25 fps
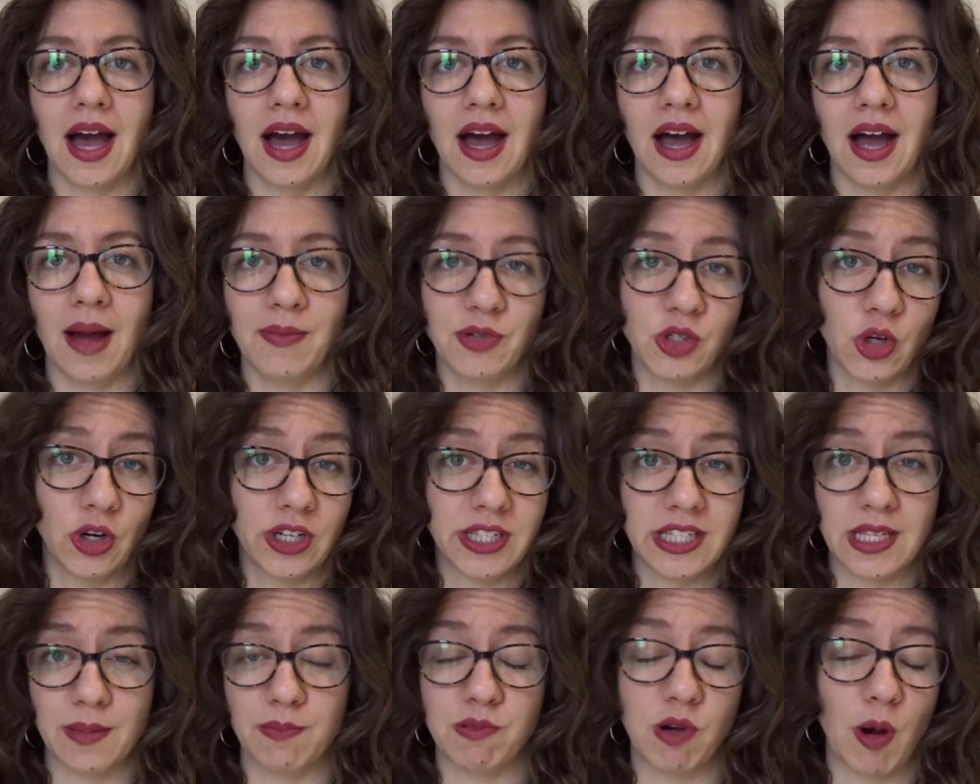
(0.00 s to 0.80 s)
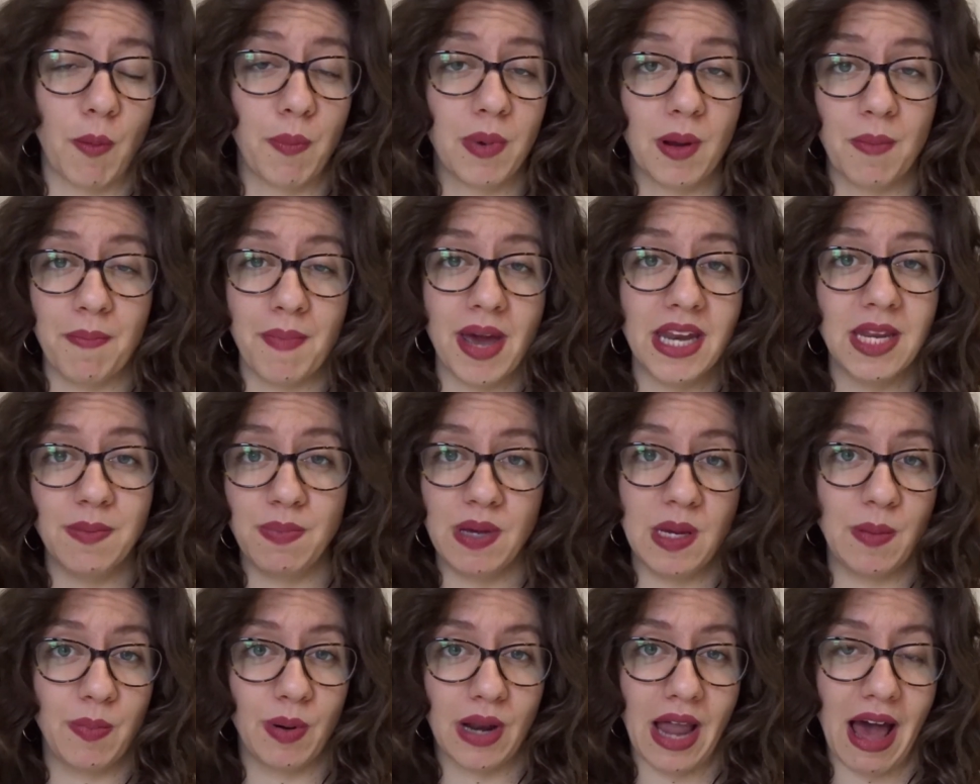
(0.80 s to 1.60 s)
I'm sure this is a problem many
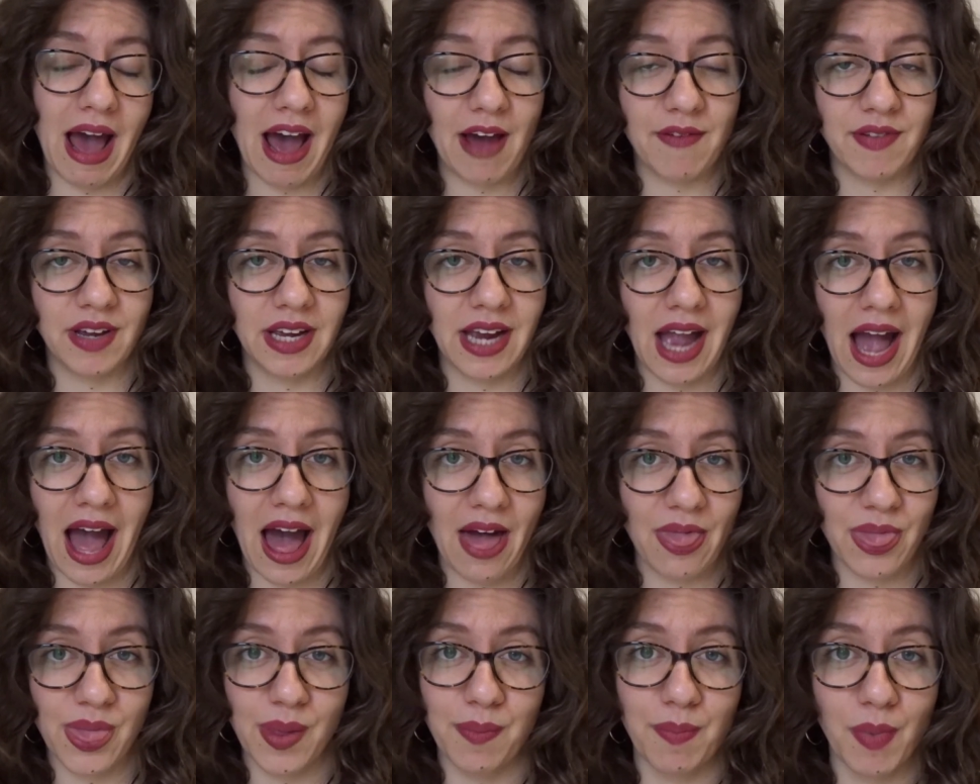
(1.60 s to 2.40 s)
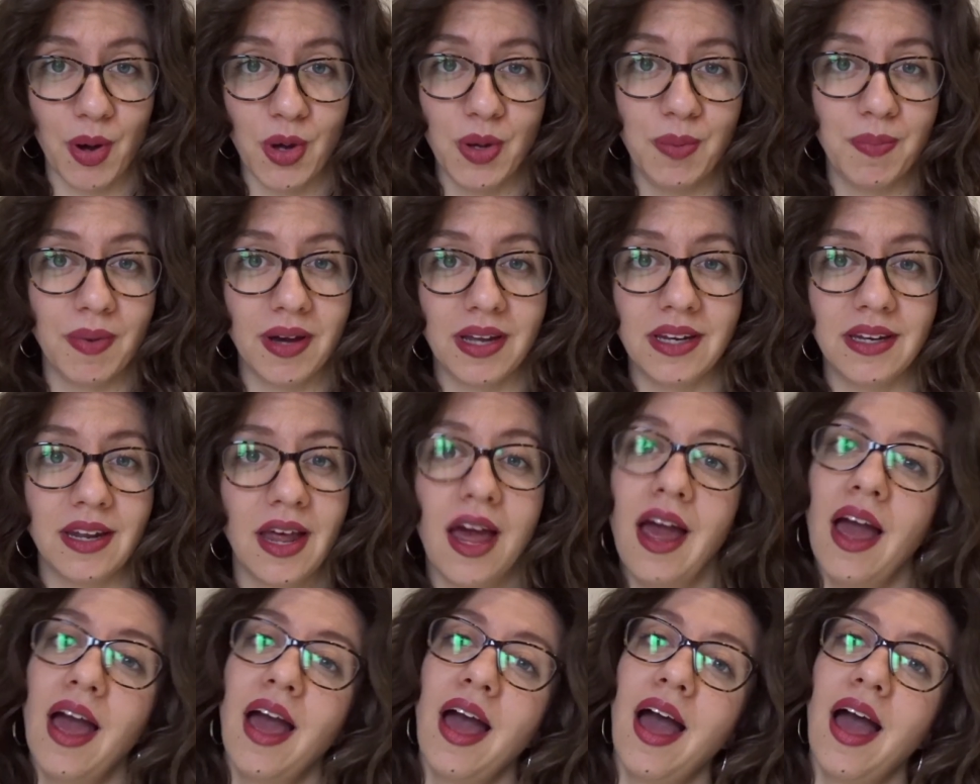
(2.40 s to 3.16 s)
people are having at the moment